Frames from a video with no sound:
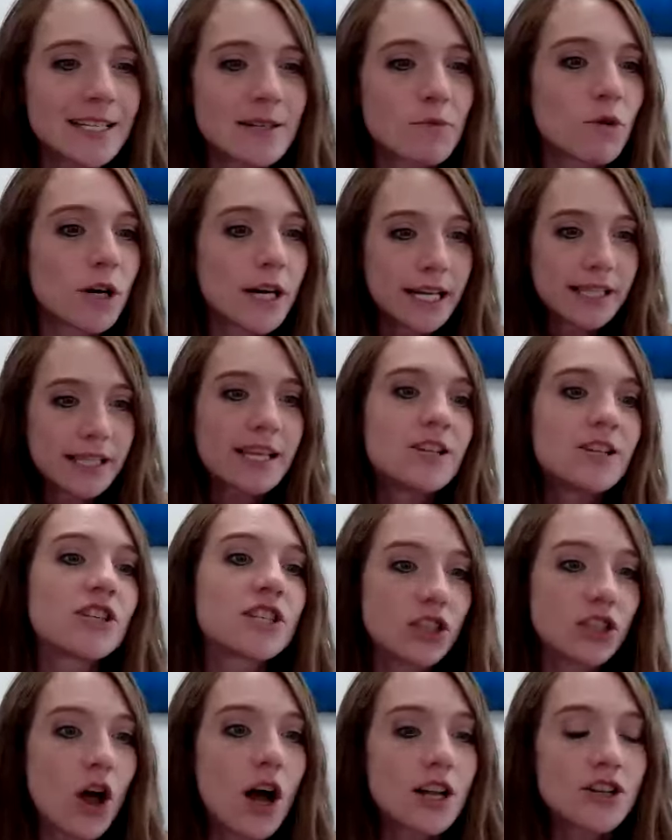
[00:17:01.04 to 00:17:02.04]
that doesn't work and then
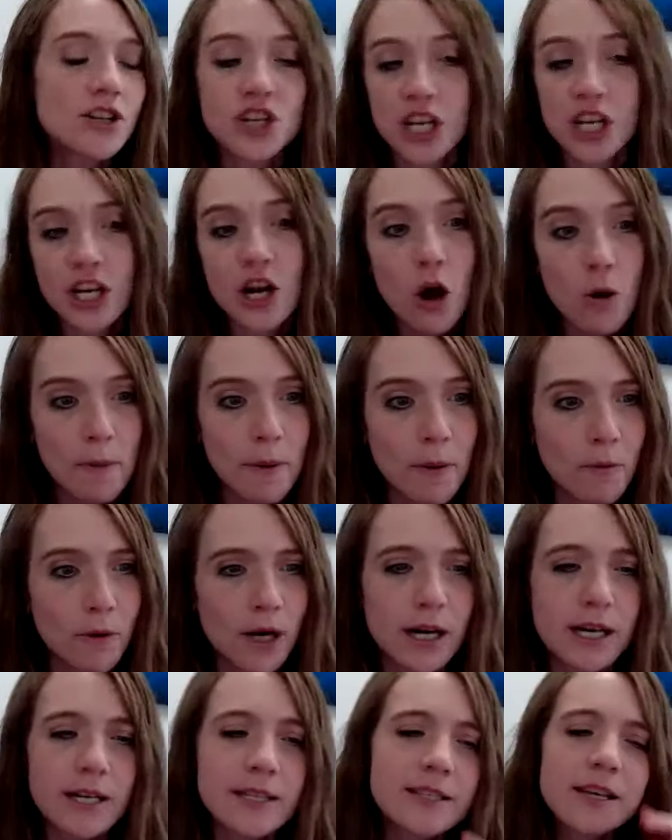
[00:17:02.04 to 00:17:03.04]
just launch it and hope it
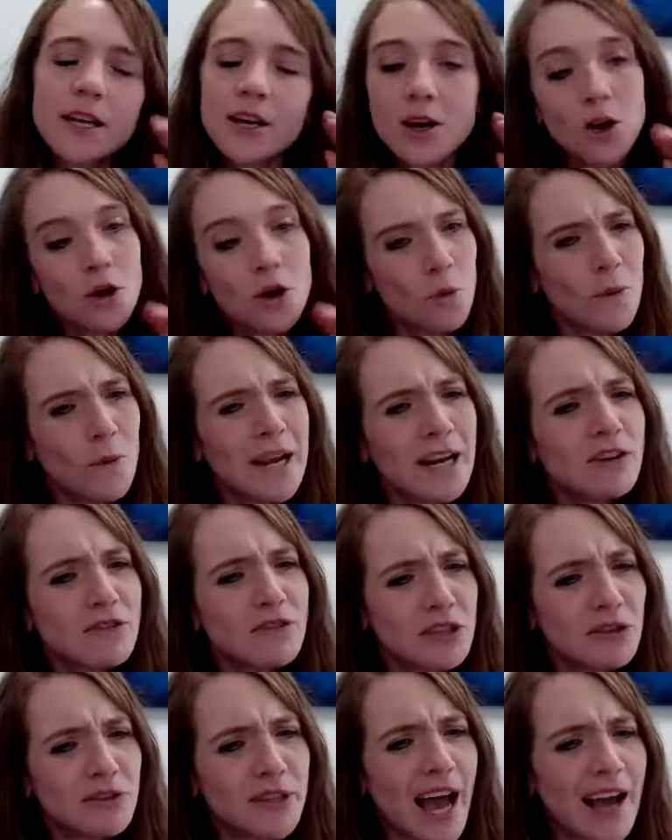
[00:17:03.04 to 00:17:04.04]
works. We
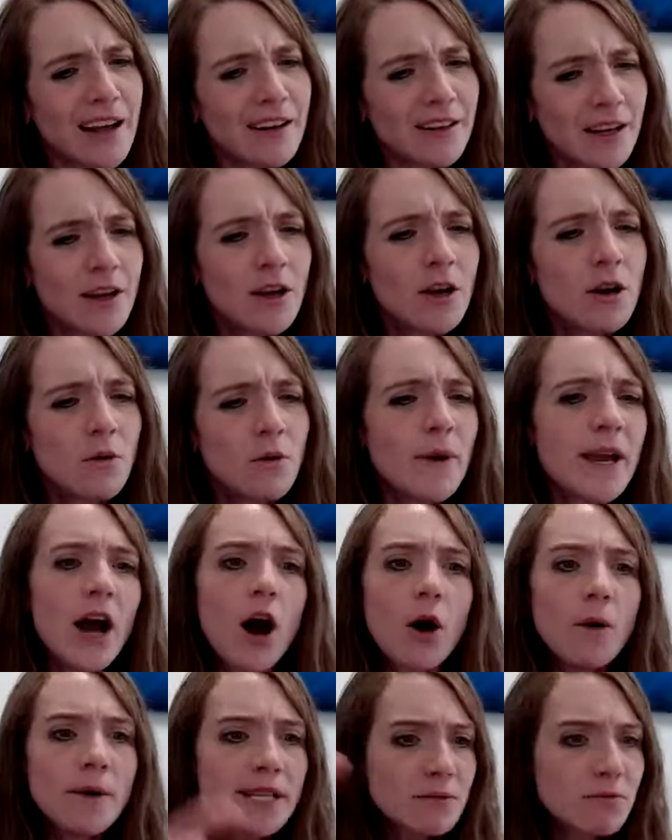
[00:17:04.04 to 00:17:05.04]
don't do that.
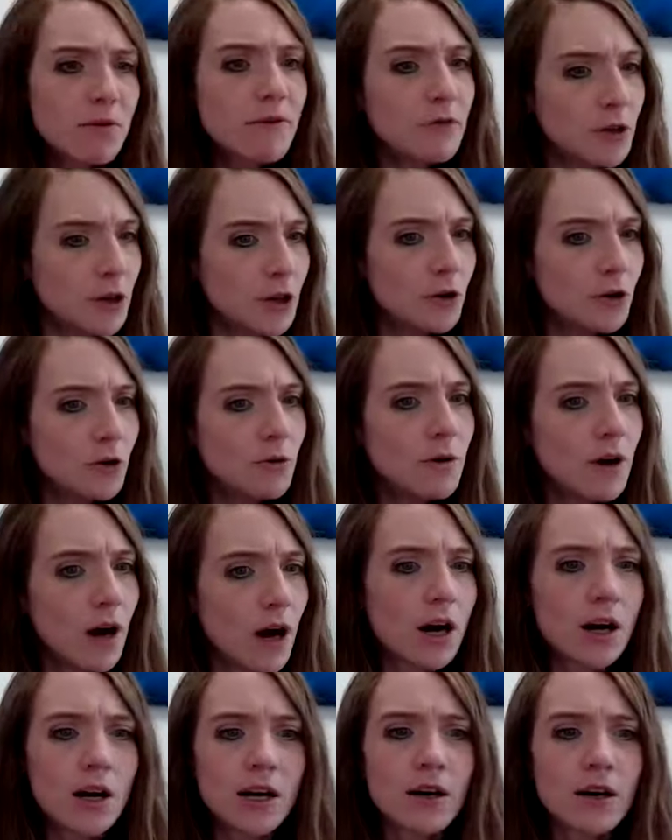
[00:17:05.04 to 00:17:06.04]
We always review
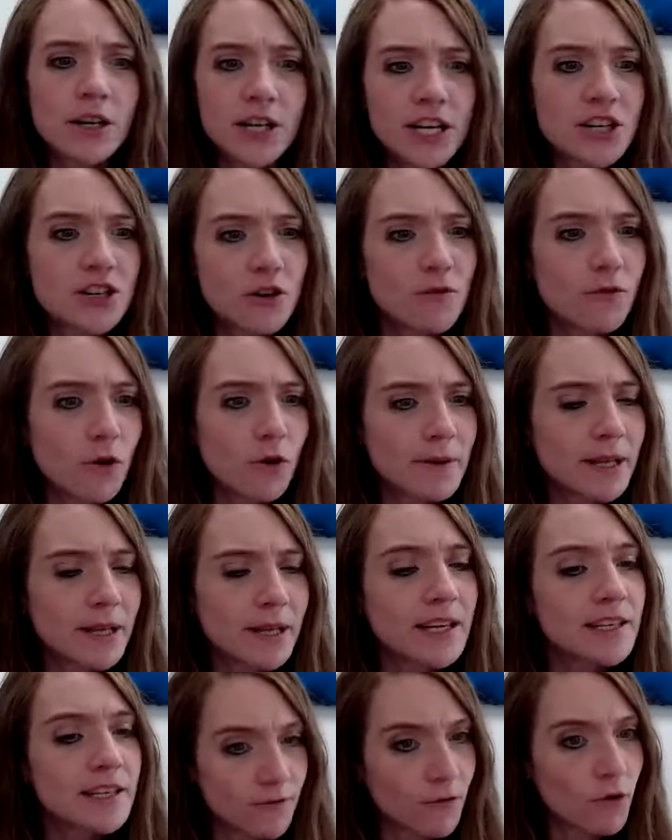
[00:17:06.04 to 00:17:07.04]
our initial
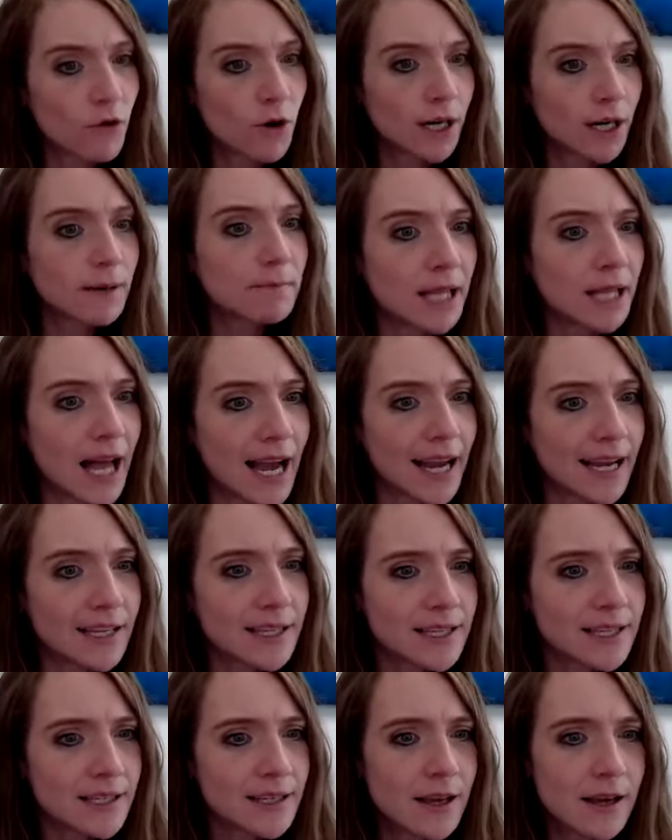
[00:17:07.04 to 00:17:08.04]
formulas for
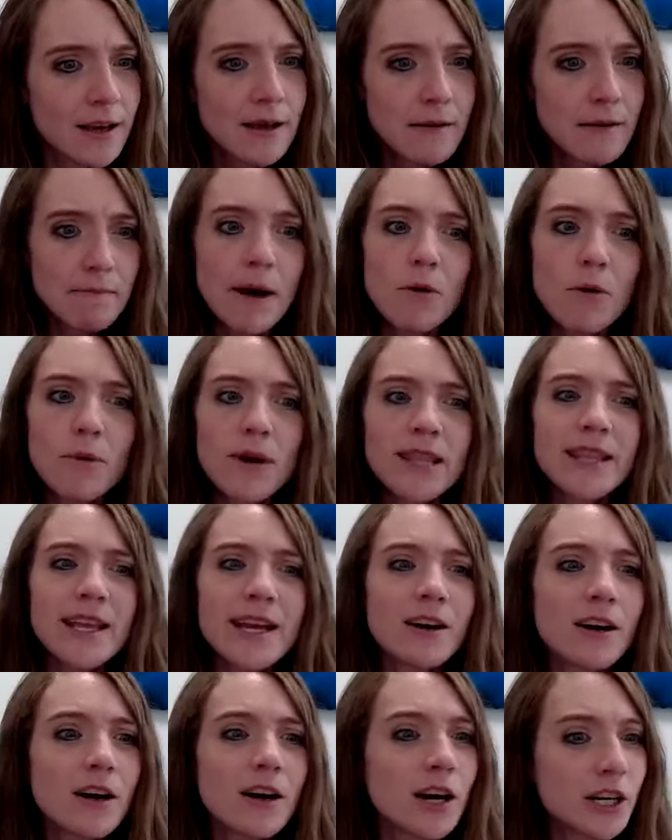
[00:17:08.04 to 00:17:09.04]
compliance, but when
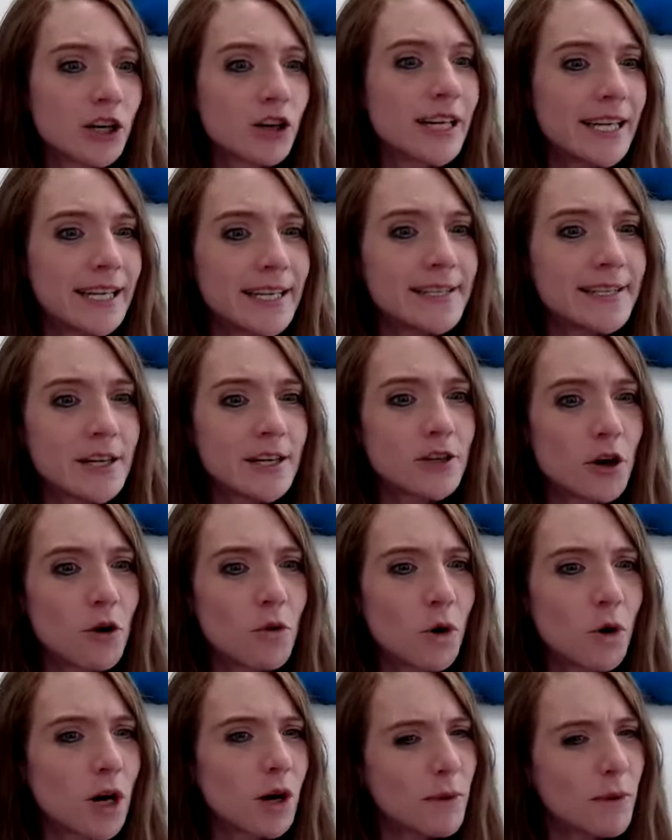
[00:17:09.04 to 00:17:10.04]
there are ingredients that
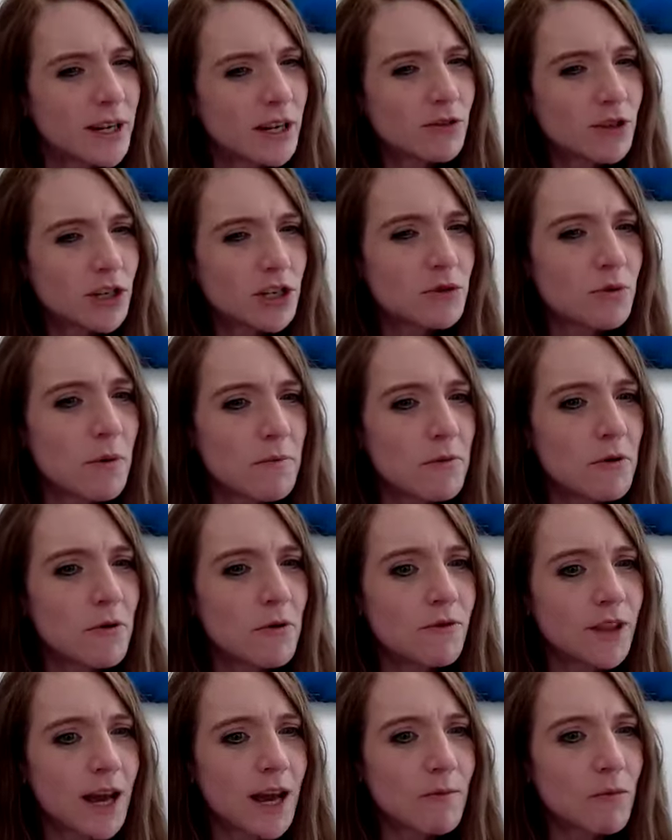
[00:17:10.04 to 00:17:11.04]
don't work, we don't just
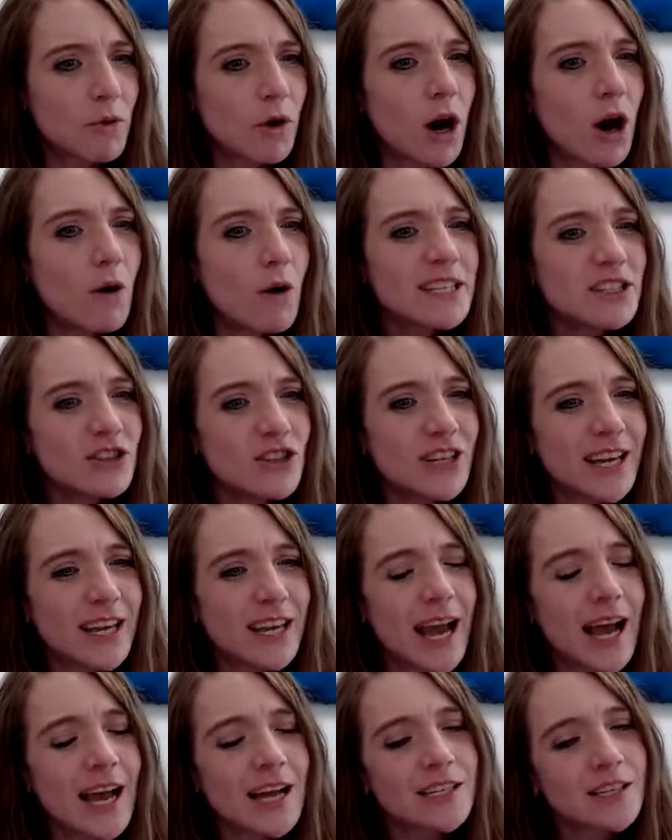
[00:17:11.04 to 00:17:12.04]
remove them. We're always
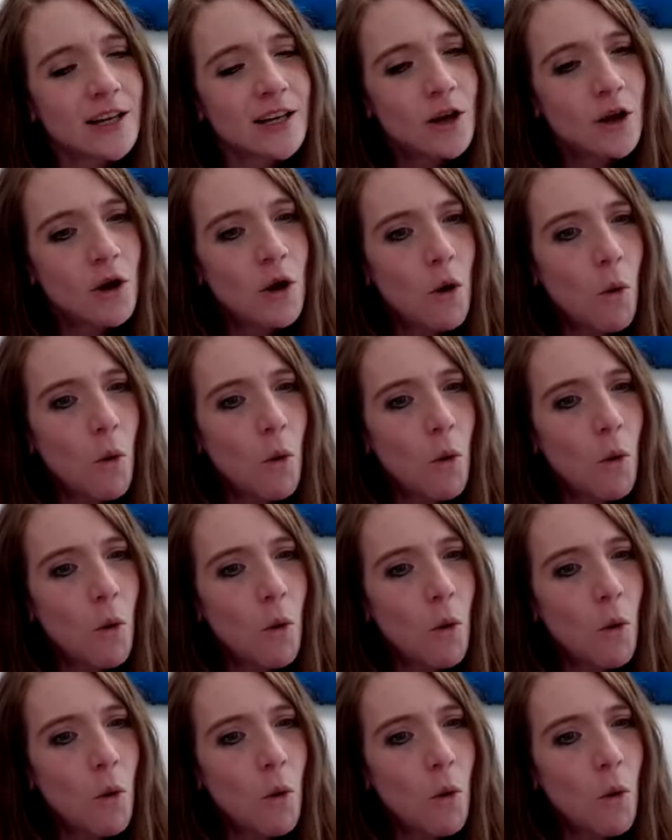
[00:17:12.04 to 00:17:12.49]
looking at